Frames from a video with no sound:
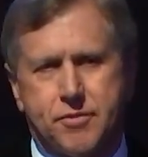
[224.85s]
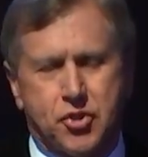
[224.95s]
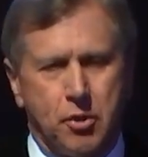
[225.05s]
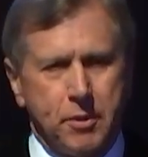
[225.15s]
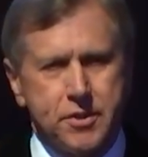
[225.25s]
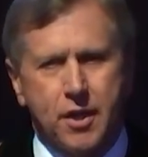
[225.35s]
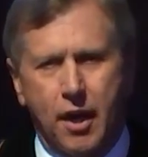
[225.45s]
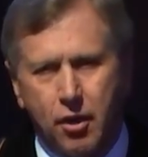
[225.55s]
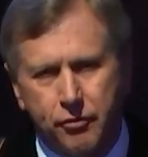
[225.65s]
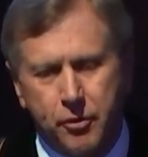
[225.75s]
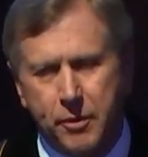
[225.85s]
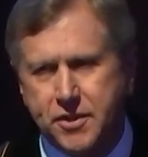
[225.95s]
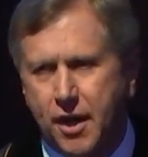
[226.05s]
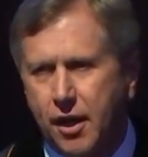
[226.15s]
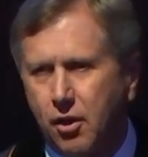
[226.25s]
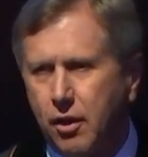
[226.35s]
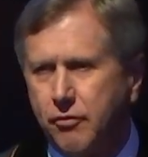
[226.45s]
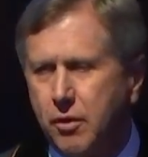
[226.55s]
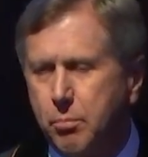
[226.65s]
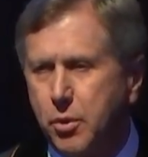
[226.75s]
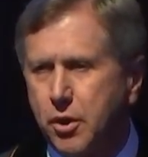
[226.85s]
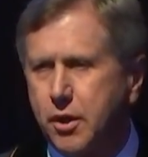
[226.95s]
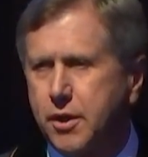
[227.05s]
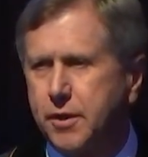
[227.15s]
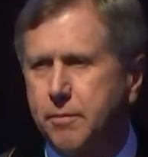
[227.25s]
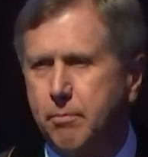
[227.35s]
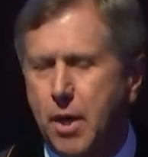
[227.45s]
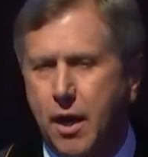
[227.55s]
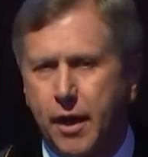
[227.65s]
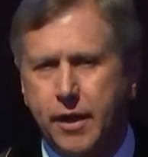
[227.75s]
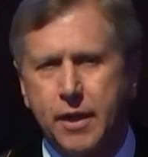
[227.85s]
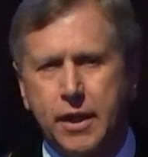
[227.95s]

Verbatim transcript: sermon title from the title of a book by